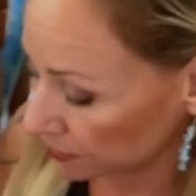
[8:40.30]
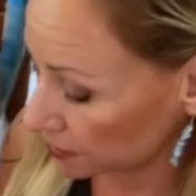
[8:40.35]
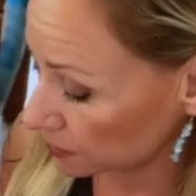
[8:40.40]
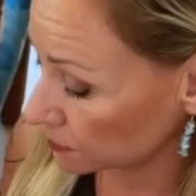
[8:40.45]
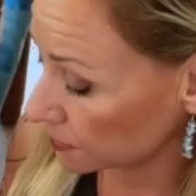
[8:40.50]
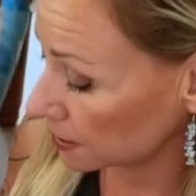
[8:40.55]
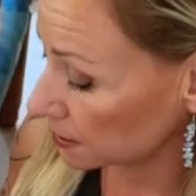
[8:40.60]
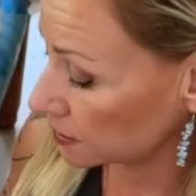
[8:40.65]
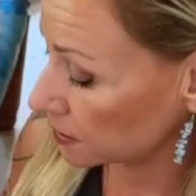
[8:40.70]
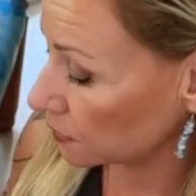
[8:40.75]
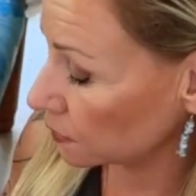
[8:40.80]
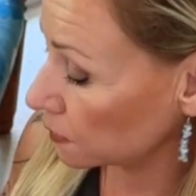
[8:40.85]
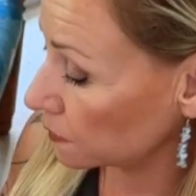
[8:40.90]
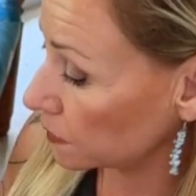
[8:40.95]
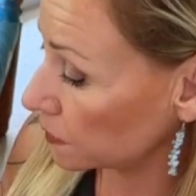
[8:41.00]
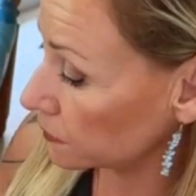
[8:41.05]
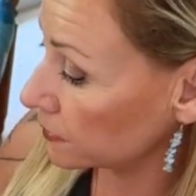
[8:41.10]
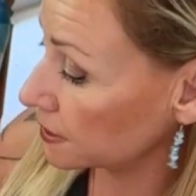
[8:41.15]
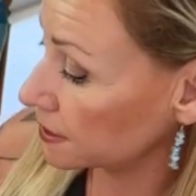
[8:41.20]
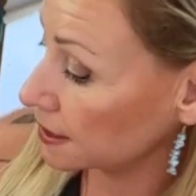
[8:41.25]
as well, so you could
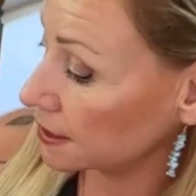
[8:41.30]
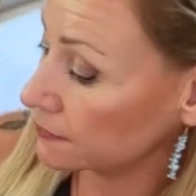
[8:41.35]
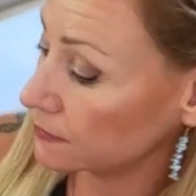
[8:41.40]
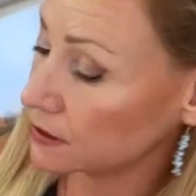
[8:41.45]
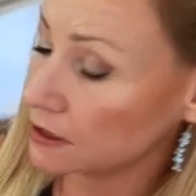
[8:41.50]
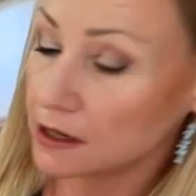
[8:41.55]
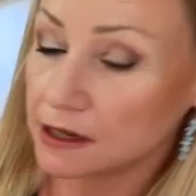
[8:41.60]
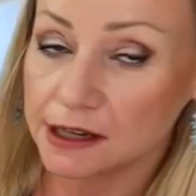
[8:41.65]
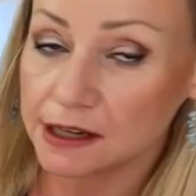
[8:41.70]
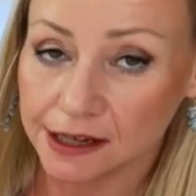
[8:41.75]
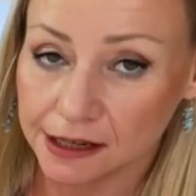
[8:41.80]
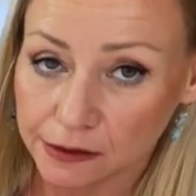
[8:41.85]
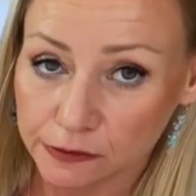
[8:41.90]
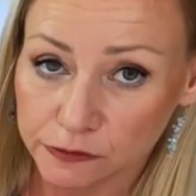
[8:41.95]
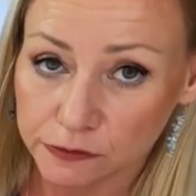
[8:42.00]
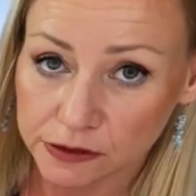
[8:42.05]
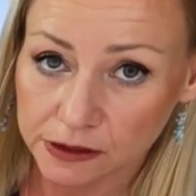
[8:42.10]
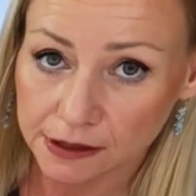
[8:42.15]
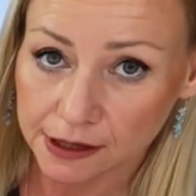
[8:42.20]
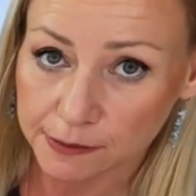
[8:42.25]
be receiving a
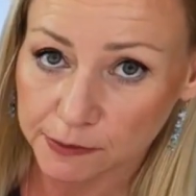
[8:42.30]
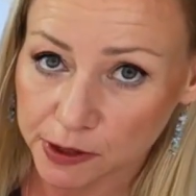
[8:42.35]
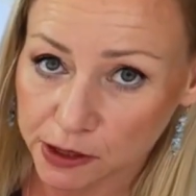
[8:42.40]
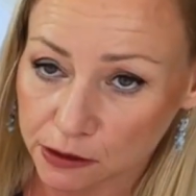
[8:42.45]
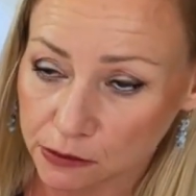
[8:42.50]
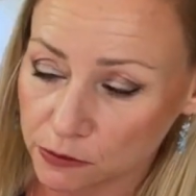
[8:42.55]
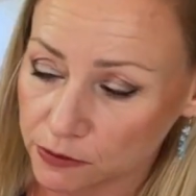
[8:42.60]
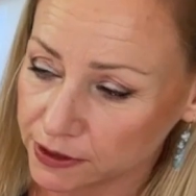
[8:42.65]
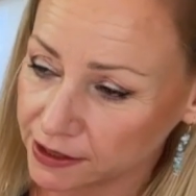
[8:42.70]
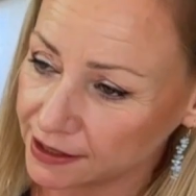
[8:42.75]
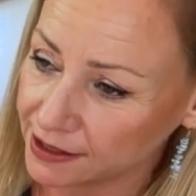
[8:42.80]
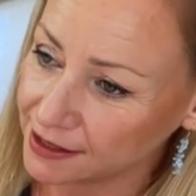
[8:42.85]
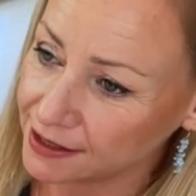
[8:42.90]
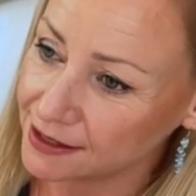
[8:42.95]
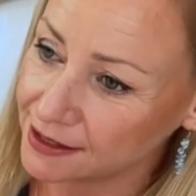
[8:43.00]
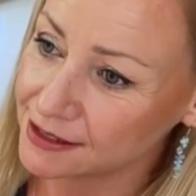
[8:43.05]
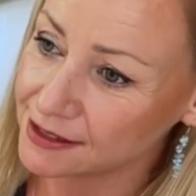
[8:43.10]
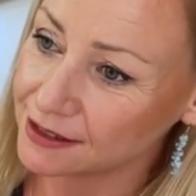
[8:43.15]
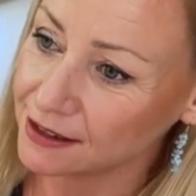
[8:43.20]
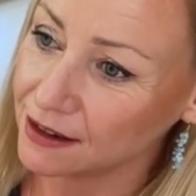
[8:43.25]
gift. Let me know what it
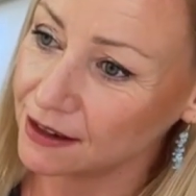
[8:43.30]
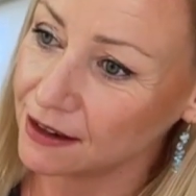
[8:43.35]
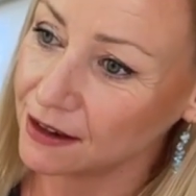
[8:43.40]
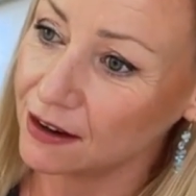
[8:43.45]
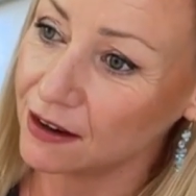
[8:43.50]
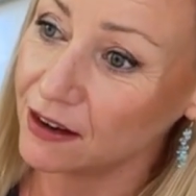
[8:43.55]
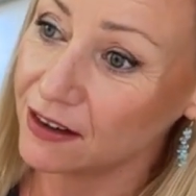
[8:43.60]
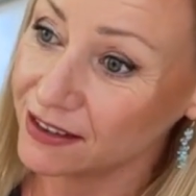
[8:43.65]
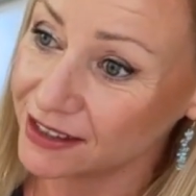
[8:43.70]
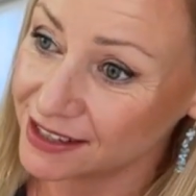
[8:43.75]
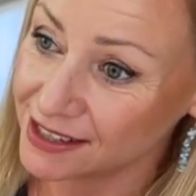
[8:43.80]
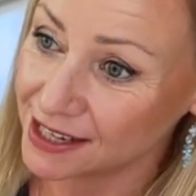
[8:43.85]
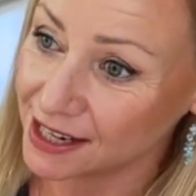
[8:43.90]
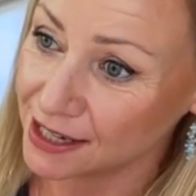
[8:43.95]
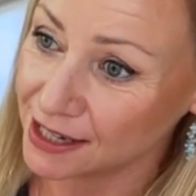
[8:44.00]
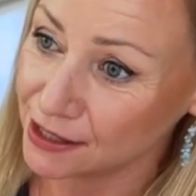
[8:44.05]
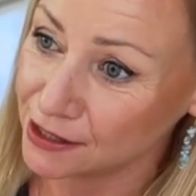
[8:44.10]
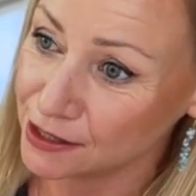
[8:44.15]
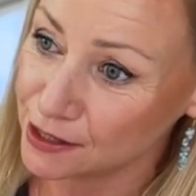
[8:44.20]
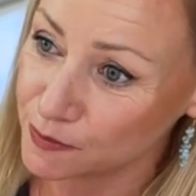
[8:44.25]
is. Are they
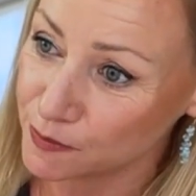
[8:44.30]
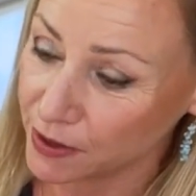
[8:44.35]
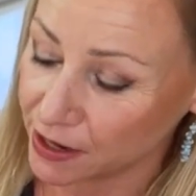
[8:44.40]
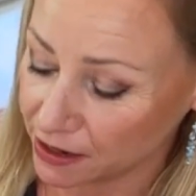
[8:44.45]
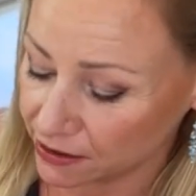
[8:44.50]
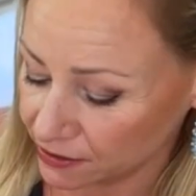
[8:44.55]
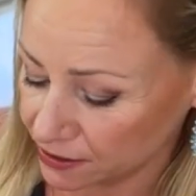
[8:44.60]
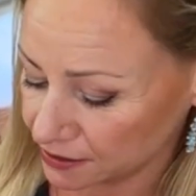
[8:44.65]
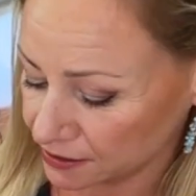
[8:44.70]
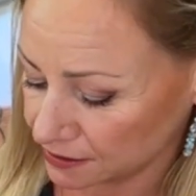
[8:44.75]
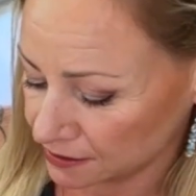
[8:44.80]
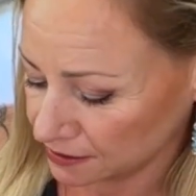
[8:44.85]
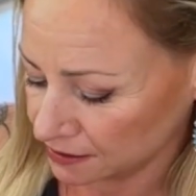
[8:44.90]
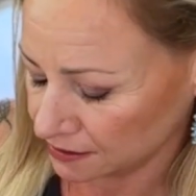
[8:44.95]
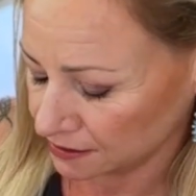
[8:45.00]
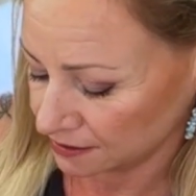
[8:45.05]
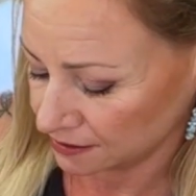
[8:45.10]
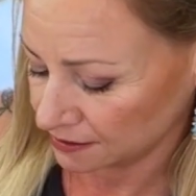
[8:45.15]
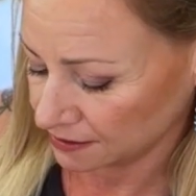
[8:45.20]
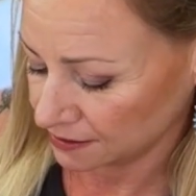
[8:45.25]
taking you to Paris?
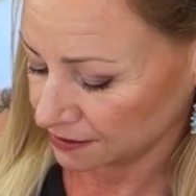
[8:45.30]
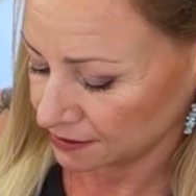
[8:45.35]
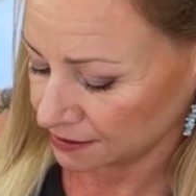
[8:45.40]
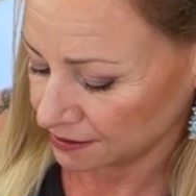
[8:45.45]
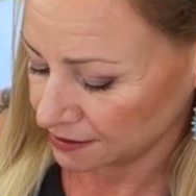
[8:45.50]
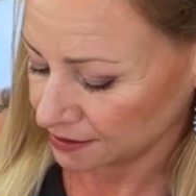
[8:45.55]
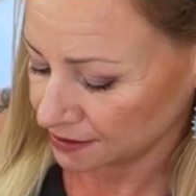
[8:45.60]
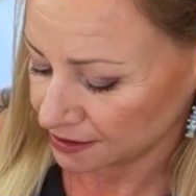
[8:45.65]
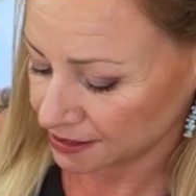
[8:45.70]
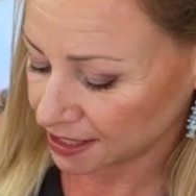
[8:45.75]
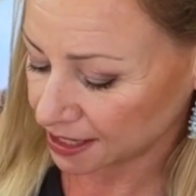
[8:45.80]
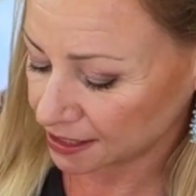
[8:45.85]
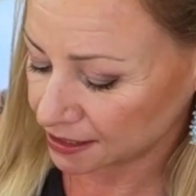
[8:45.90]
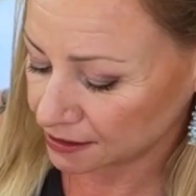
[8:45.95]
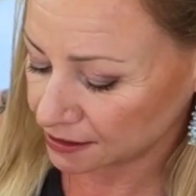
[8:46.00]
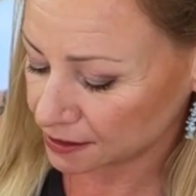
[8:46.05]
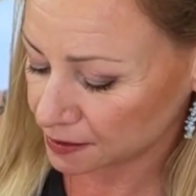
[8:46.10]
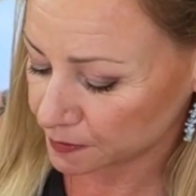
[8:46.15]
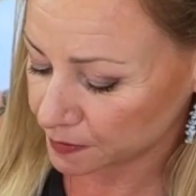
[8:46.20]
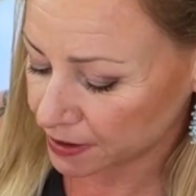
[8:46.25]
Taking
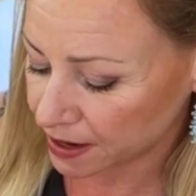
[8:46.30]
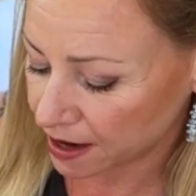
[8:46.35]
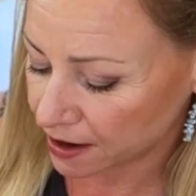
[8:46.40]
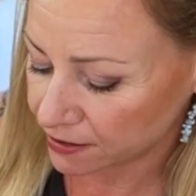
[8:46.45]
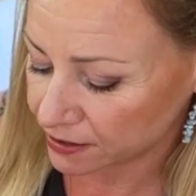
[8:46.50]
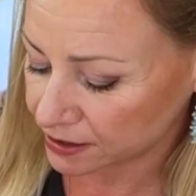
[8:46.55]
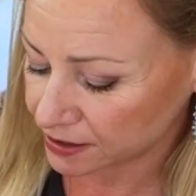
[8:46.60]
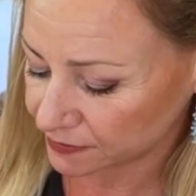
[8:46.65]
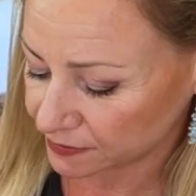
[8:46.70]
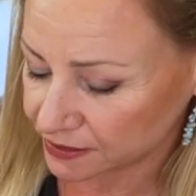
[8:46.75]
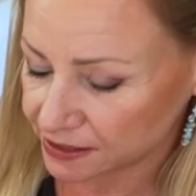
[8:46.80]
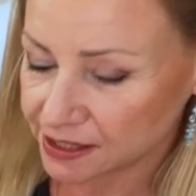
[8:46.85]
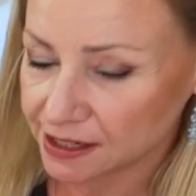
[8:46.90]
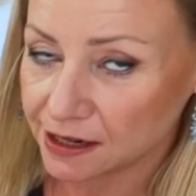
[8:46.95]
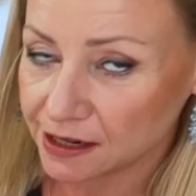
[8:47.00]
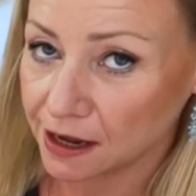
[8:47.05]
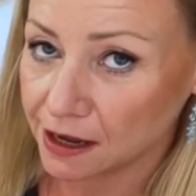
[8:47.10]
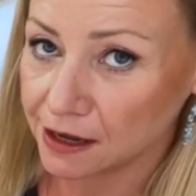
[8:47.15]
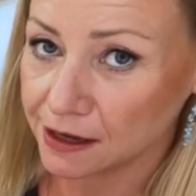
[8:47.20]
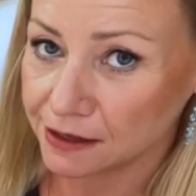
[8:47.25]
you to Paris for
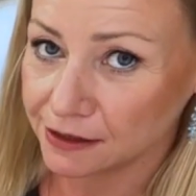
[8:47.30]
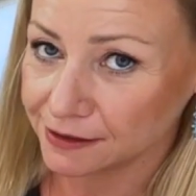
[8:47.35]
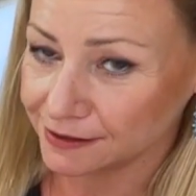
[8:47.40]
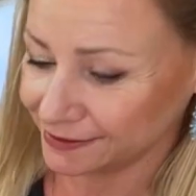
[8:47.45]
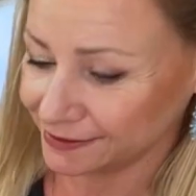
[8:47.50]
dinner.